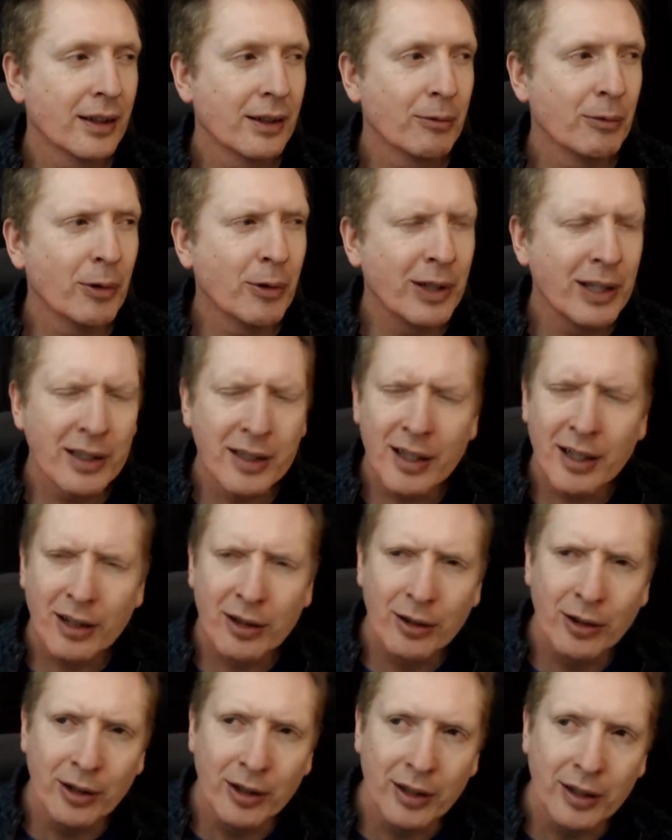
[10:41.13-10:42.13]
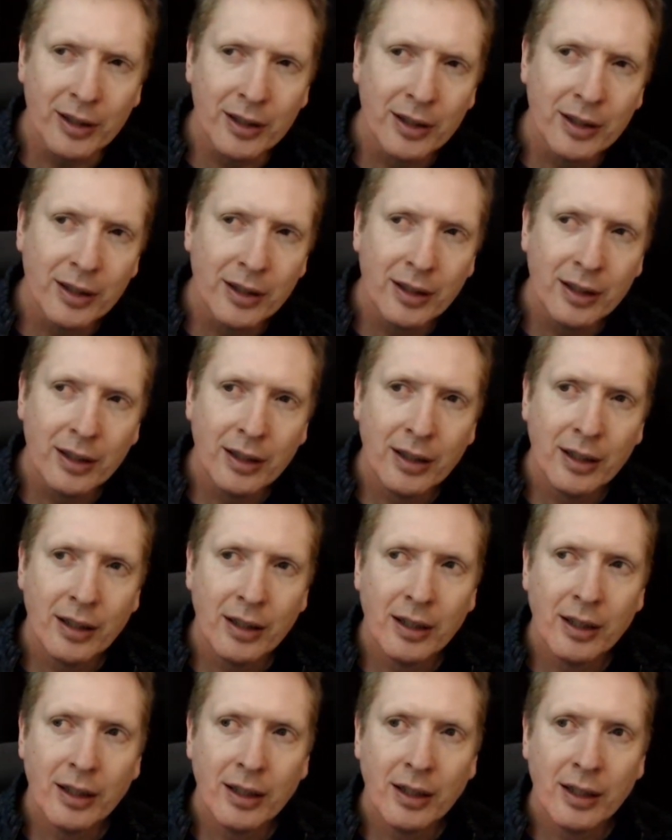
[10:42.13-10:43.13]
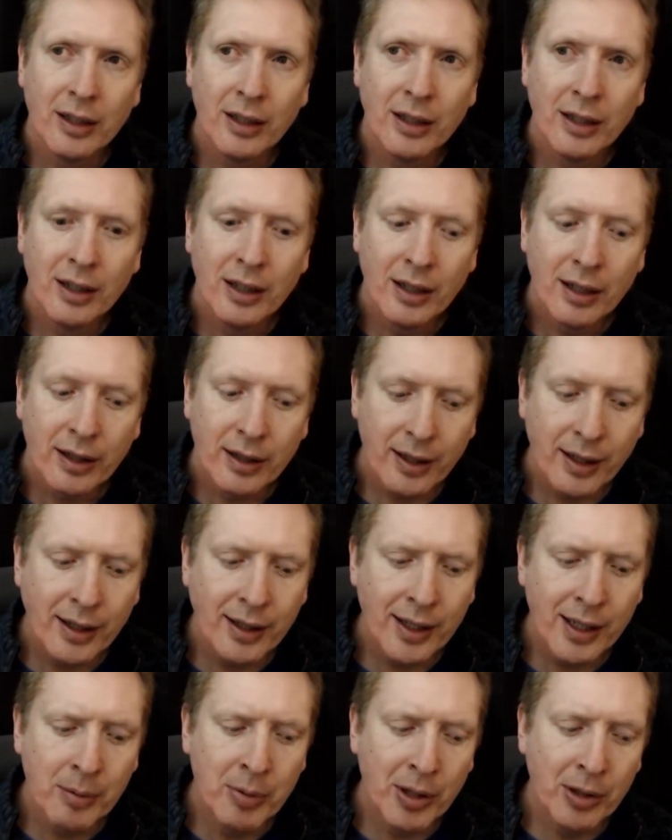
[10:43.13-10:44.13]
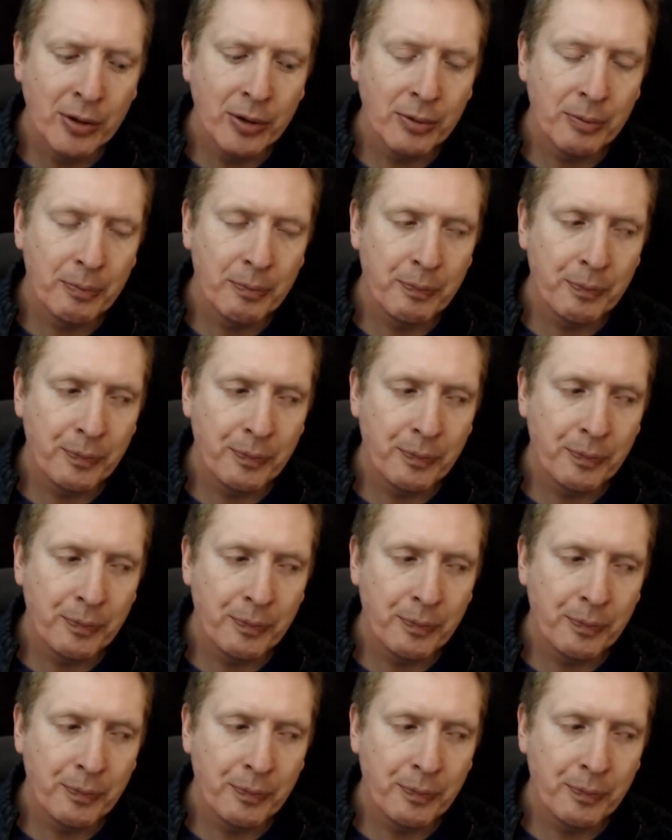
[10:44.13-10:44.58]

Well, here's a thought. Think about